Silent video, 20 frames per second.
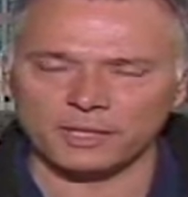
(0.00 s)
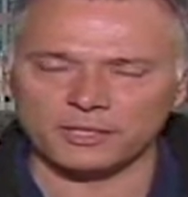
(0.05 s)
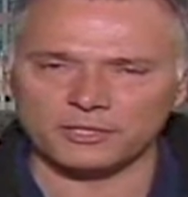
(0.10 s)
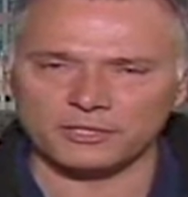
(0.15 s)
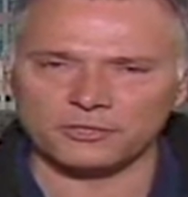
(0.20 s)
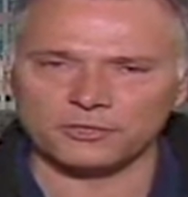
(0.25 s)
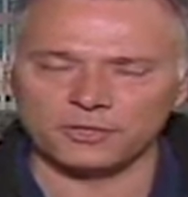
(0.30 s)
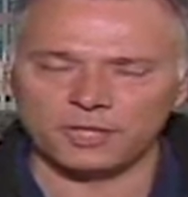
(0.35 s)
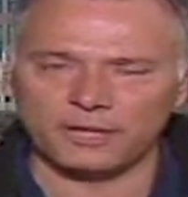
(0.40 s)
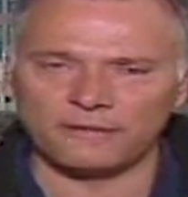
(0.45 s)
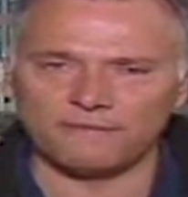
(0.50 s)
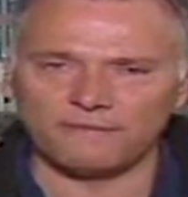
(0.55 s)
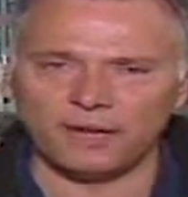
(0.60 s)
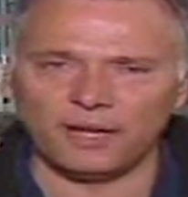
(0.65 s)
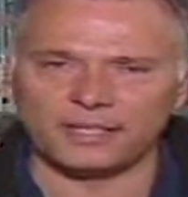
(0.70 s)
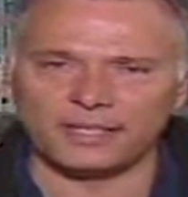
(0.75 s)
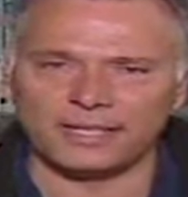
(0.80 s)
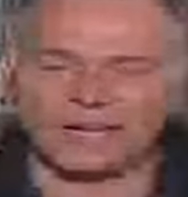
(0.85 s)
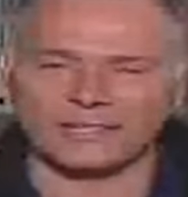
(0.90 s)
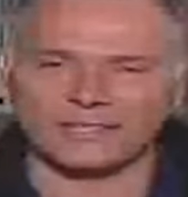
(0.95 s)
until they
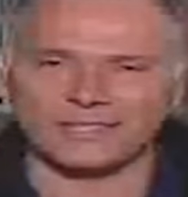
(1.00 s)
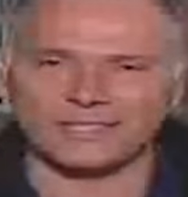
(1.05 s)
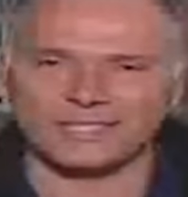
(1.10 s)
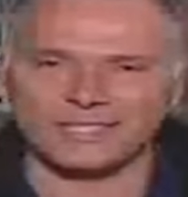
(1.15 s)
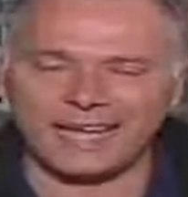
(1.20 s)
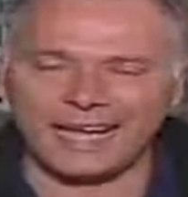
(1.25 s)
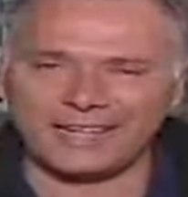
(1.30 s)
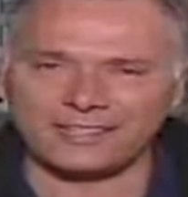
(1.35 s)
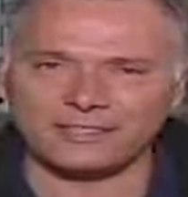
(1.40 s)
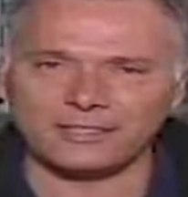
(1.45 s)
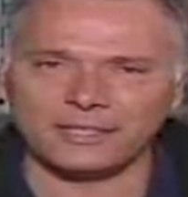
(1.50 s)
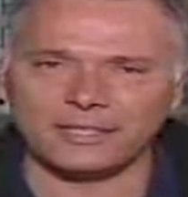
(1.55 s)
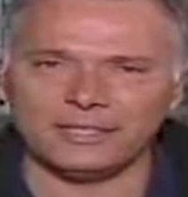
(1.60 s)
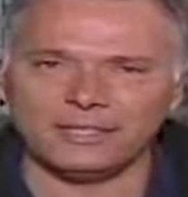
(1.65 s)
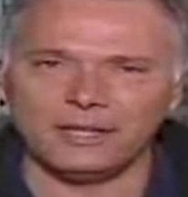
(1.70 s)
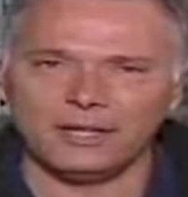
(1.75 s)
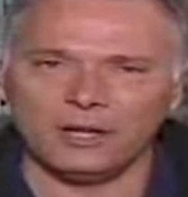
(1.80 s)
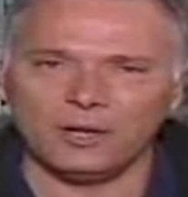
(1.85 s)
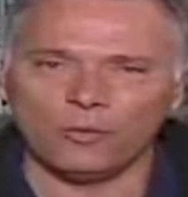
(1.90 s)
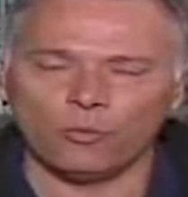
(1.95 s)
find out exactly
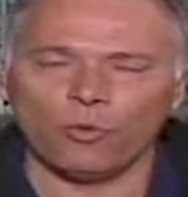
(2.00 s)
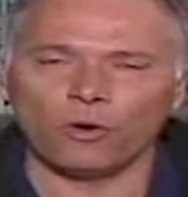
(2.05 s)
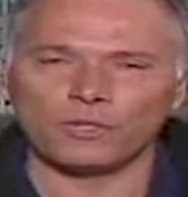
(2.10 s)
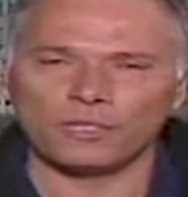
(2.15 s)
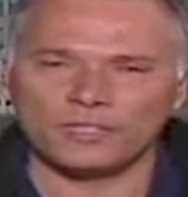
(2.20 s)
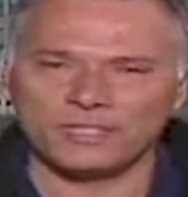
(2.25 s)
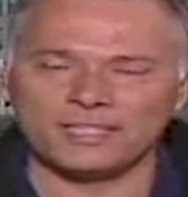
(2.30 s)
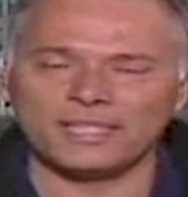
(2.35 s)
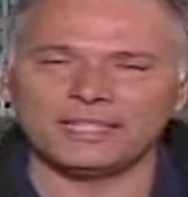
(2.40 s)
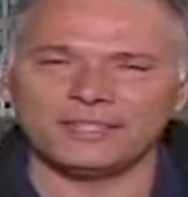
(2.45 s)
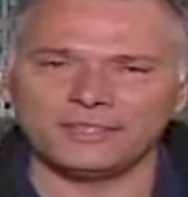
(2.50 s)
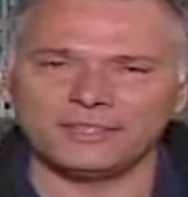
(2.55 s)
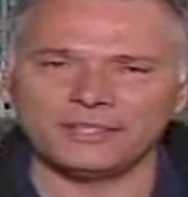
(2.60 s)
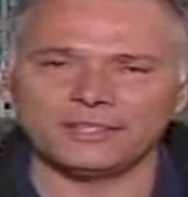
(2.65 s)
what is in